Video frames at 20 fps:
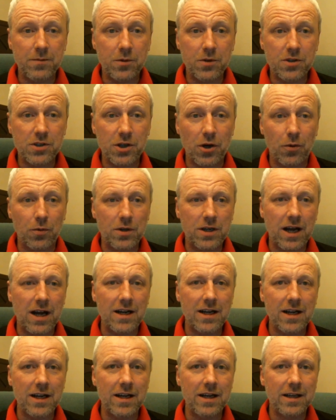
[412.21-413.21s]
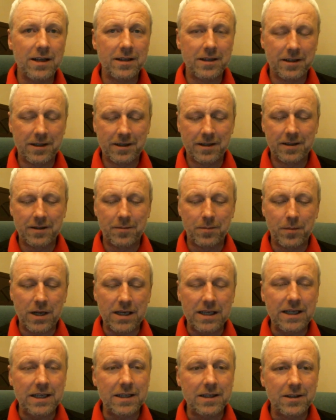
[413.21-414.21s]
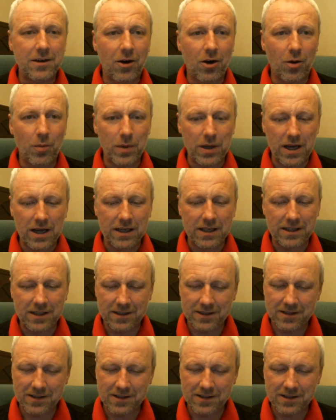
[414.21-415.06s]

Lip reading: was the old Kanga Mini RBA